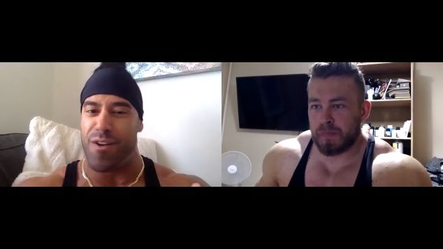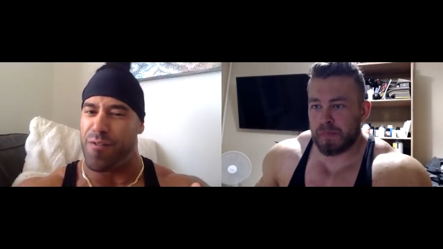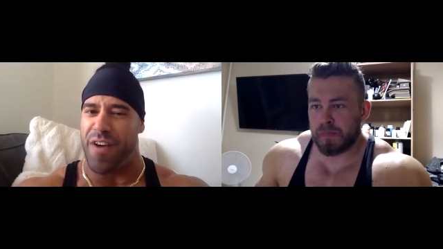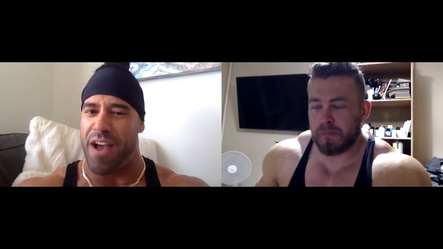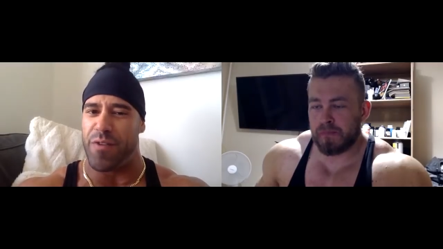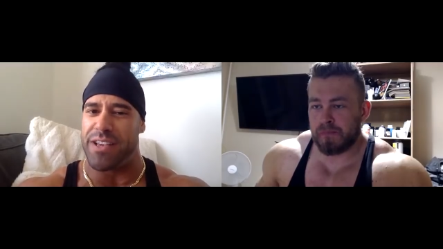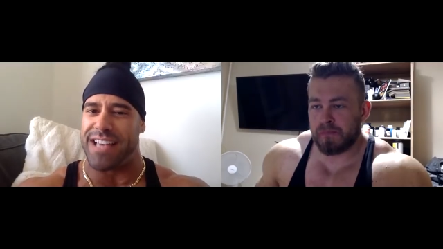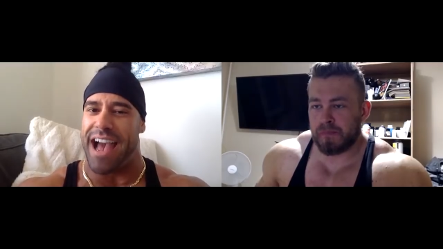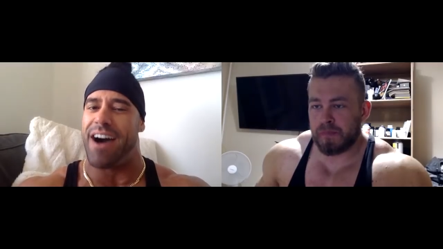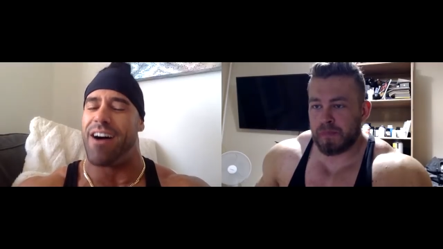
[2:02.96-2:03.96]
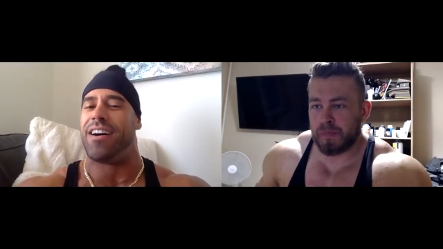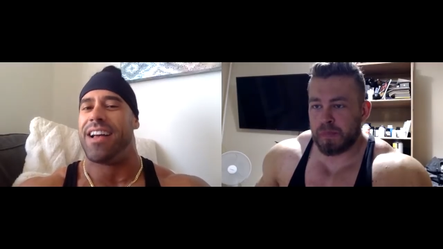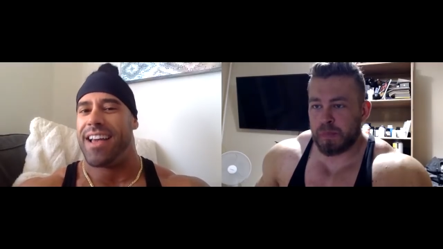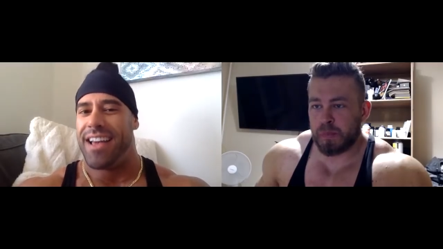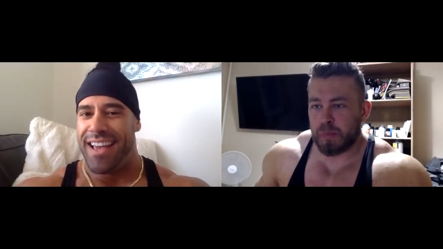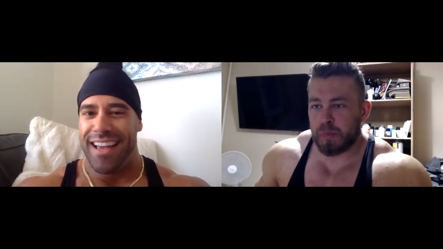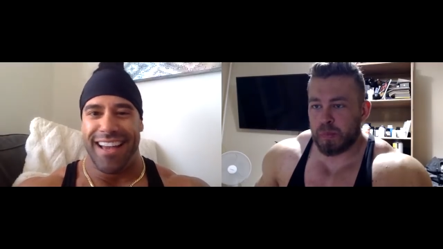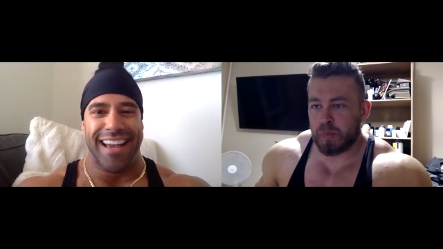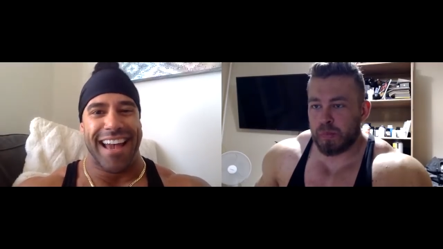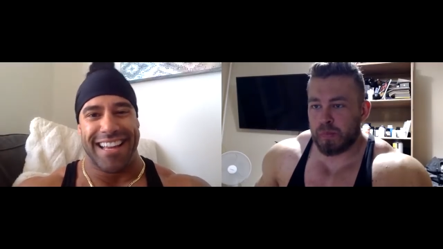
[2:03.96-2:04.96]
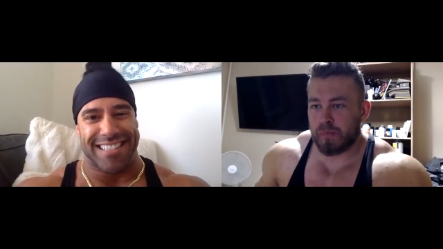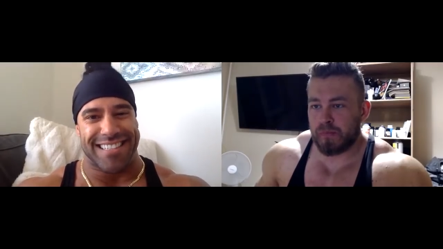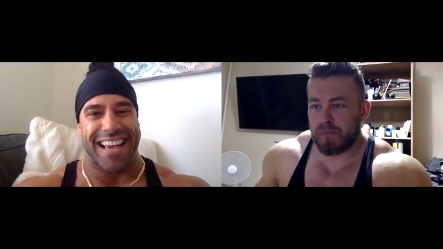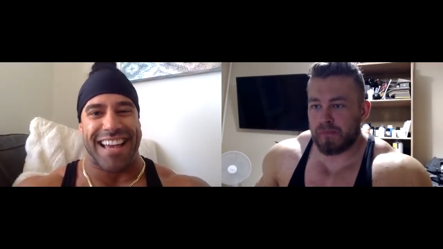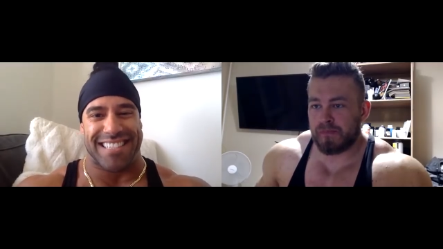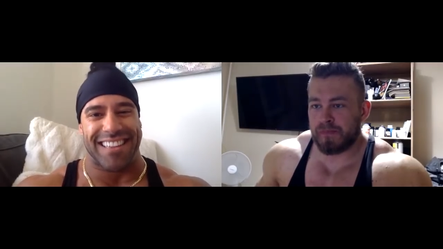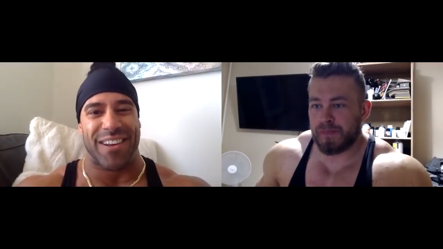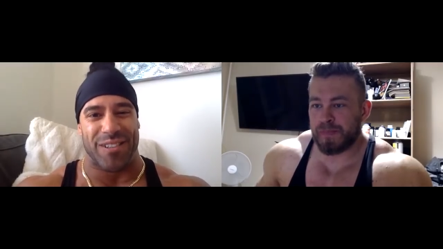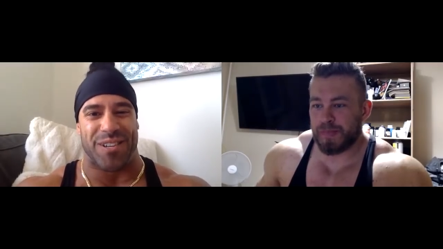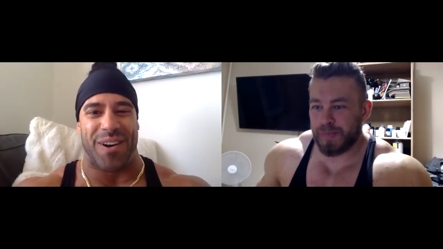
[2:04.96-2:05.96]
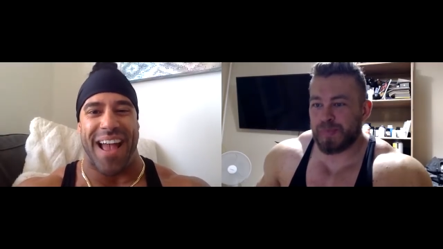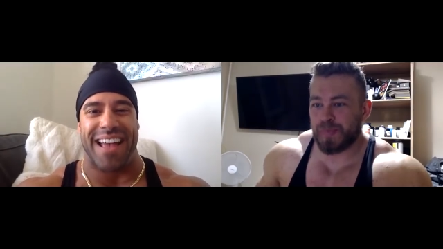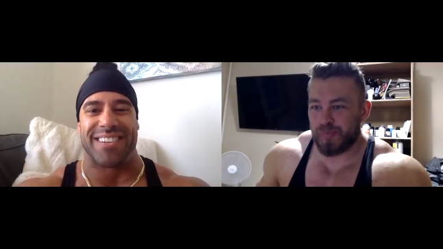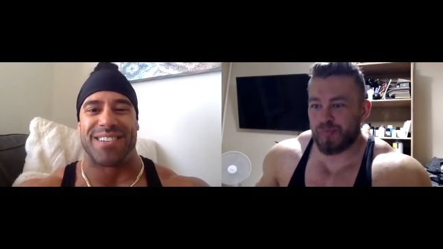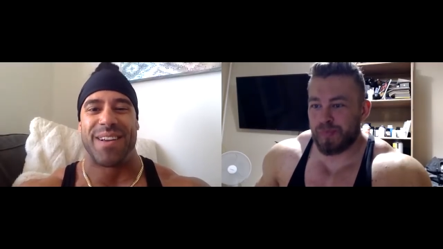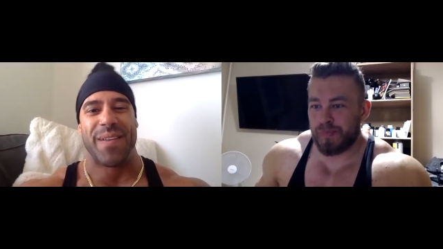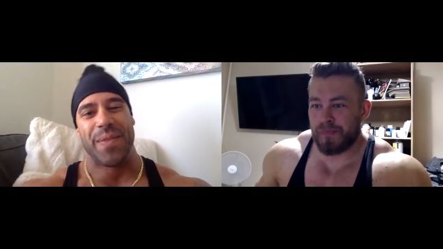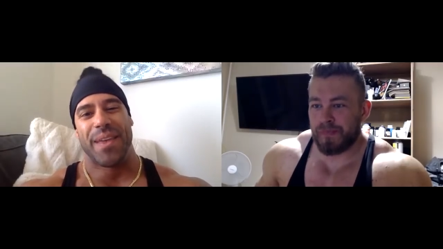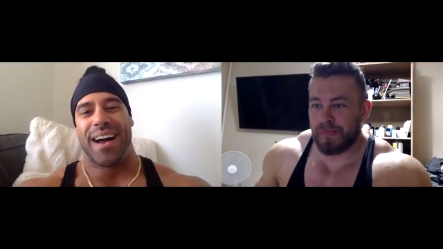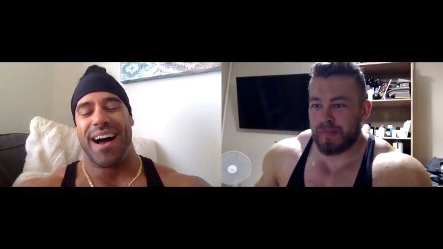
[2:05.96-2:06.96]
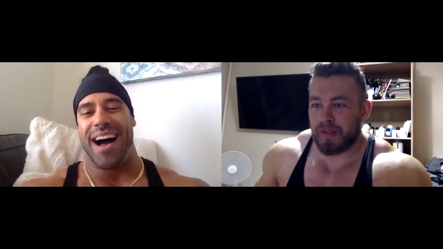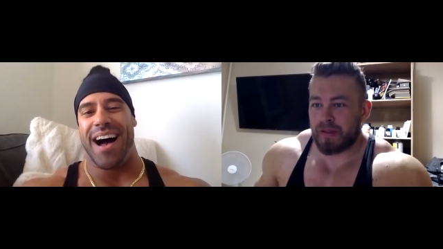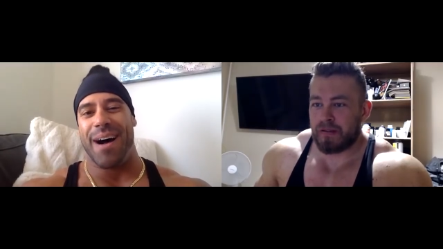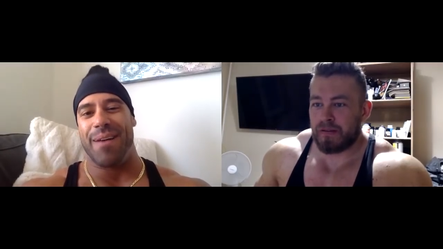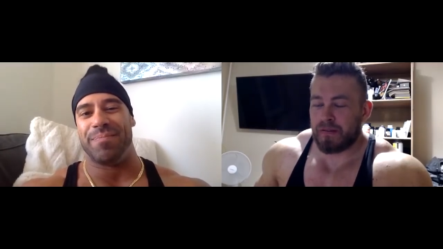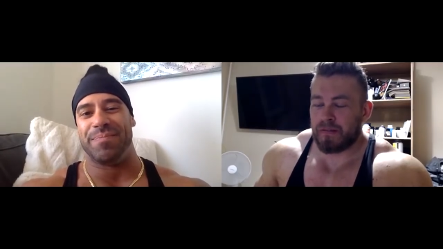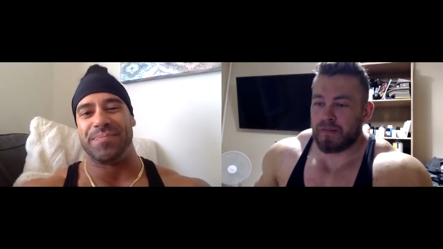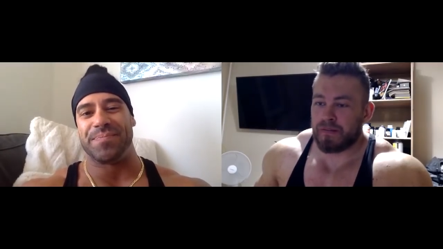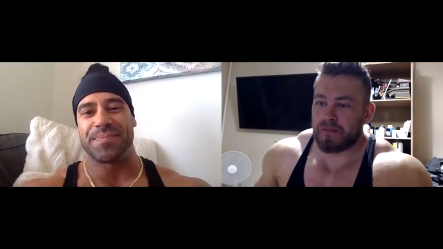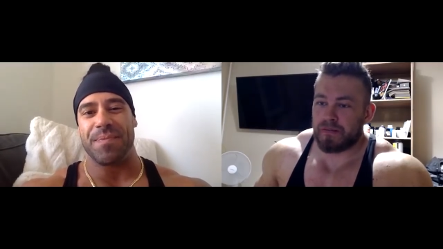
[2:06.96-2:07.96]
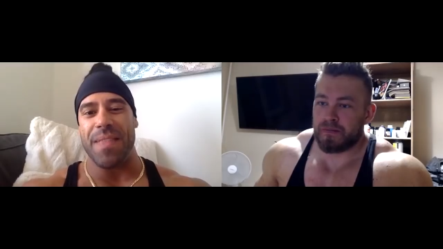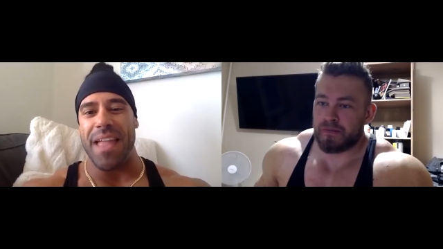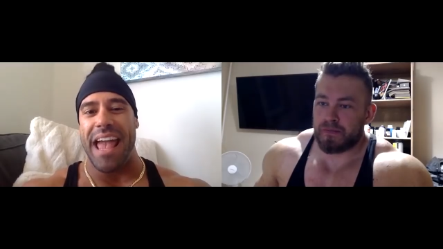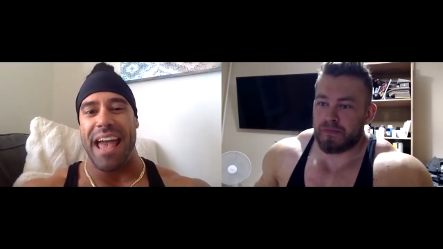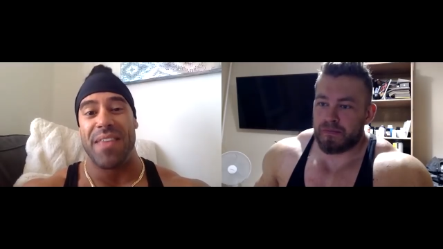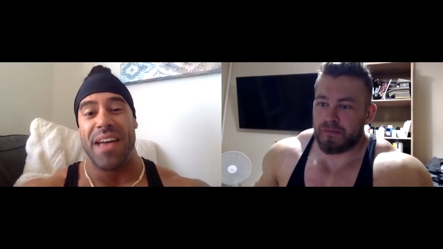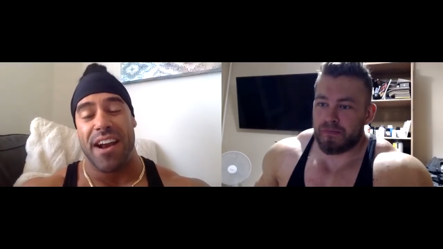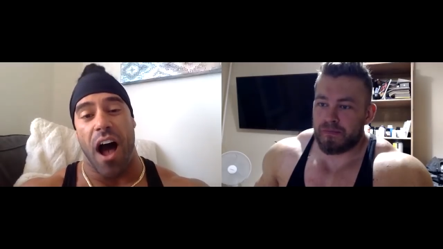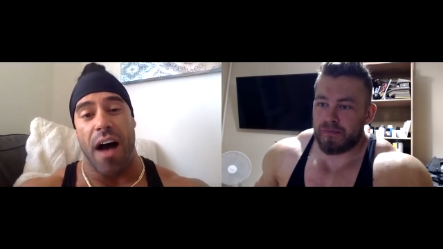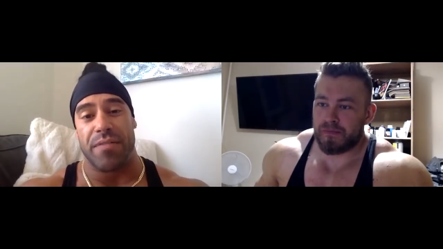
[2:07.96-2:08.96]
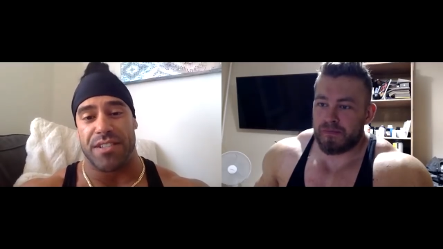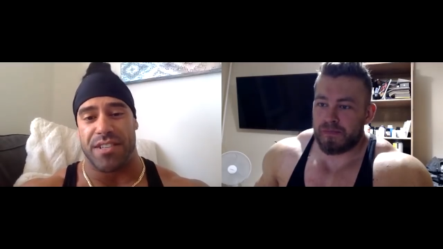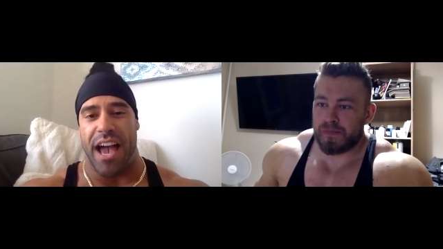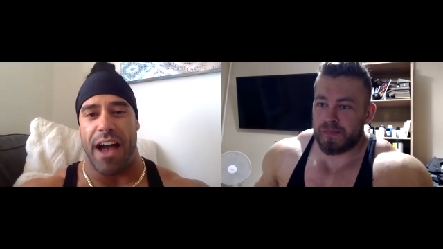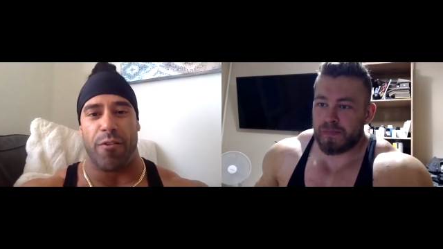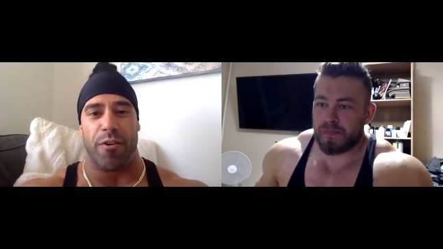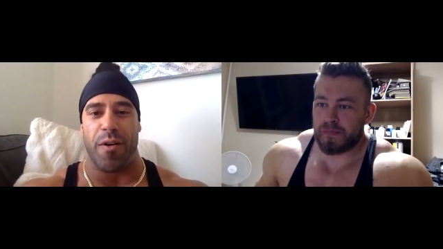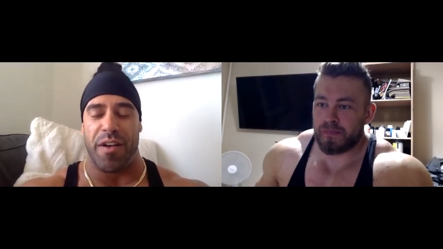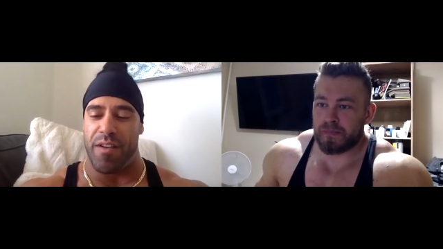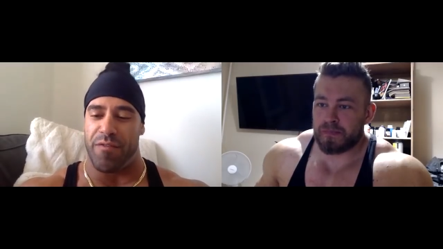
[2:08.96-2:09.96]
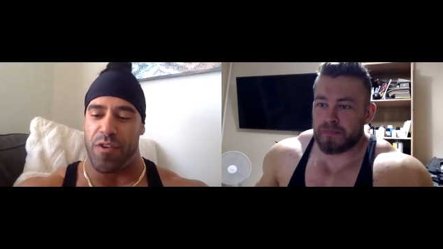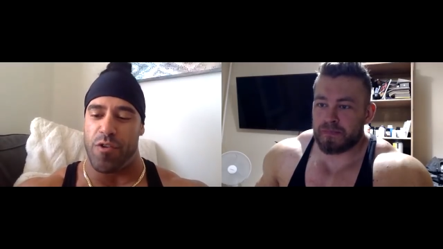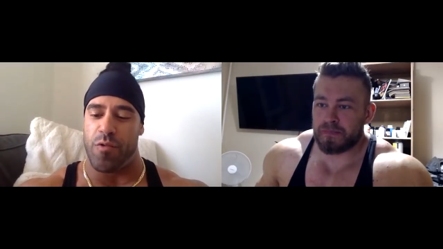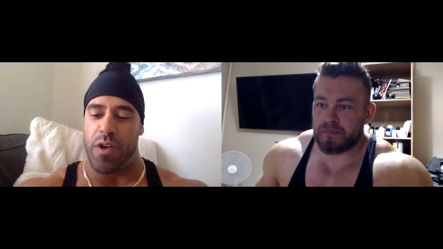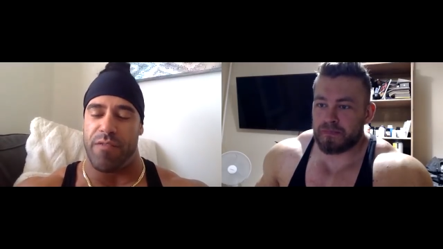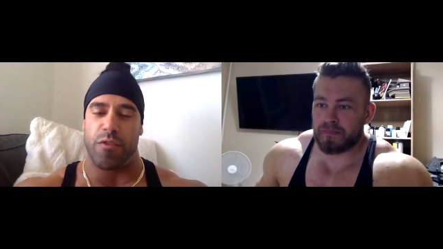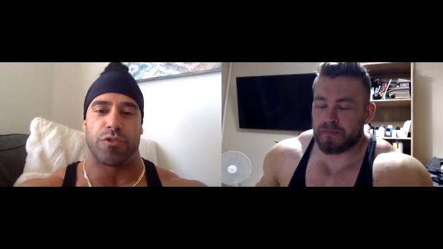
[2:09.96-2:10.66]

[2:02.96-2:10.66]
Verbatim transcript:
Speaker 1: you're five weeks out, it's it's a little strange. Um, and then obviously, I don't know if you if you